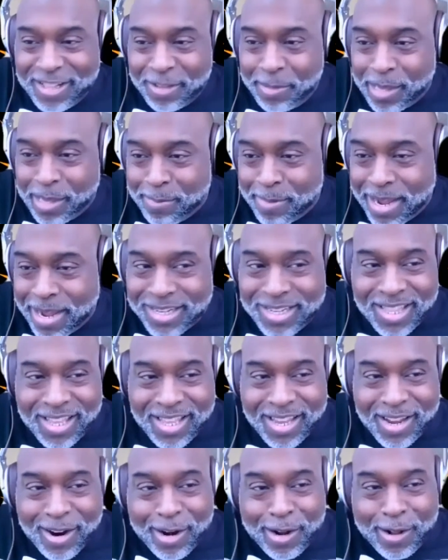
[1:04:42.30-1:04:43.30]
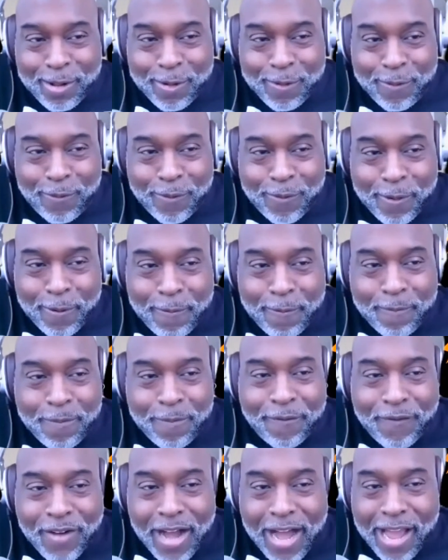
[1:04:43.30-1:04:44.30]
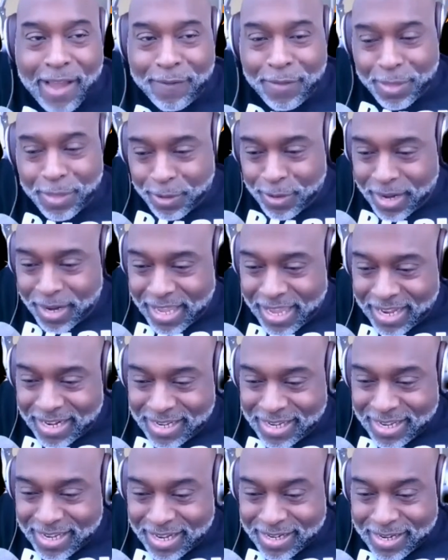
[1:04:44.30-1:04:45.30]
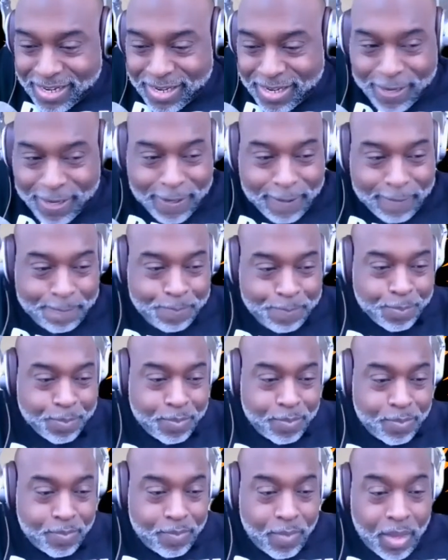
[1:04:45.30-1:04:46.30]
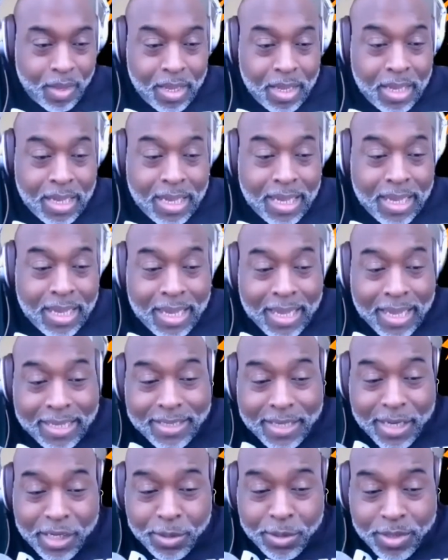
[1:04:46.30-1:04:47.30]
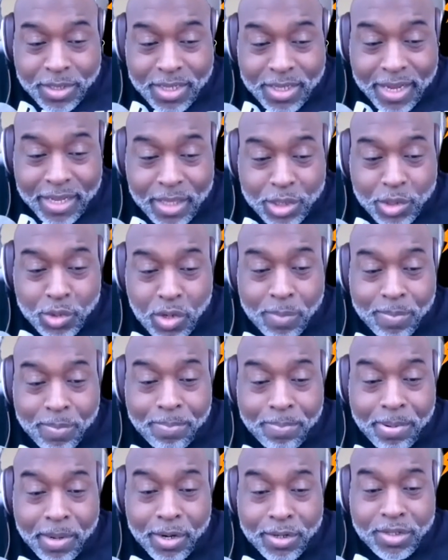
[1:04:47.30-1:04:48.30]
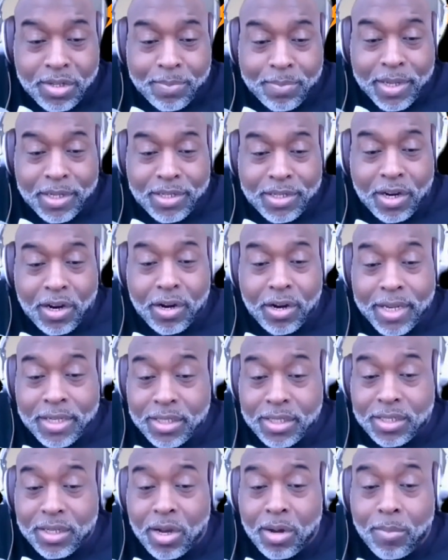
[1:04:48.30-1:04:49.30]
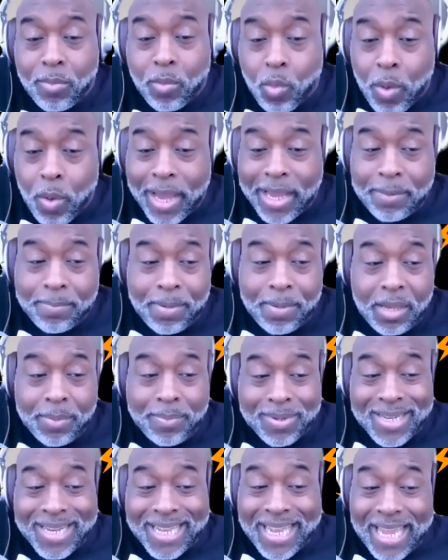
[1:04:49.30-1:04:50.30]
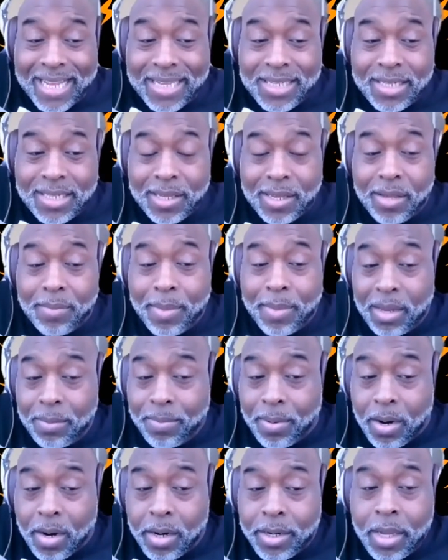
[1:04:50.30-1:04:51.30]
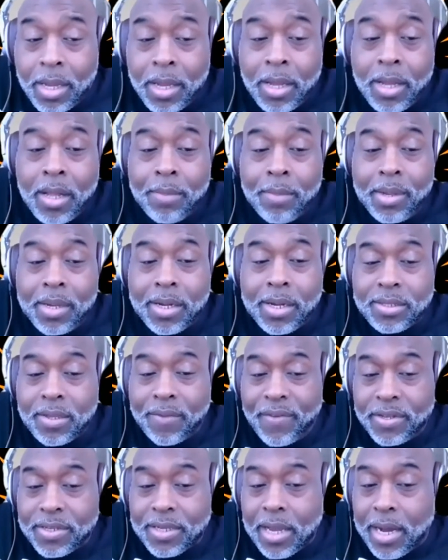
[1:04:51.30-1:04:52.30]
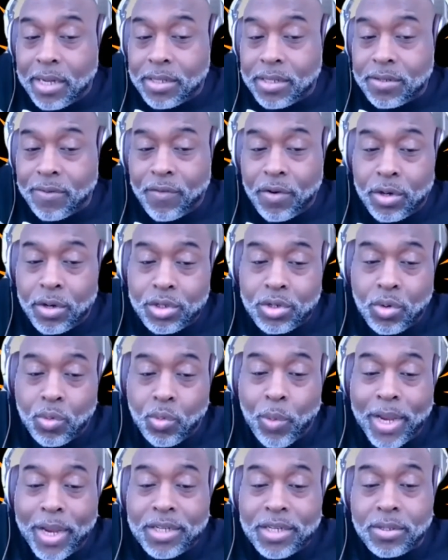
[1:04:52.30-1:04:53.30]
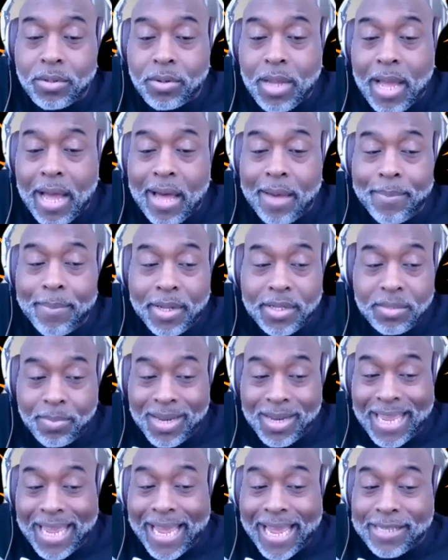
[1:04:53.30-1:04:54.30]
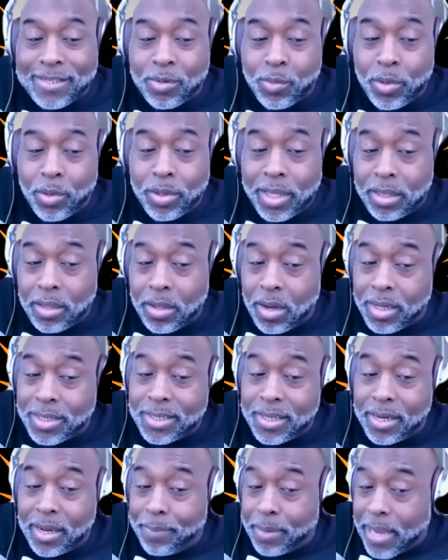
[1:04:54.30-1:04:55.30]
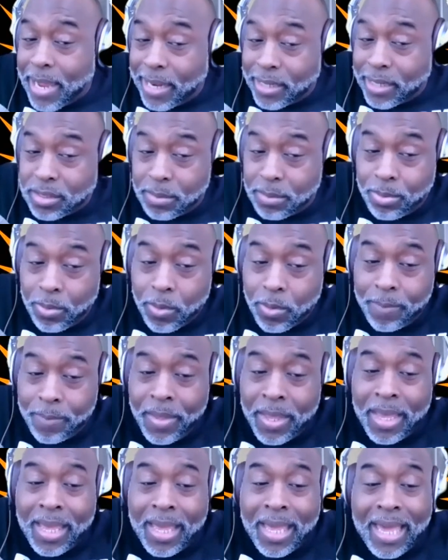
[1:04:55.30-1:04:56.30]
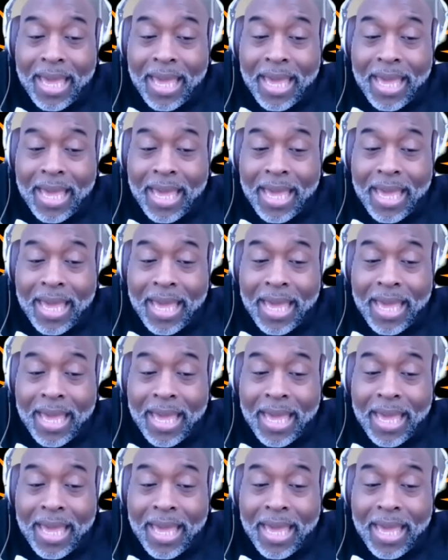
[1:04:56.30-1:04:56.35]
Let me get back to the article from 538.com. It's interesting that Trump appears to be turning some white people against him in part because of his controversial racial comments, but he hasn't really lost any Black support.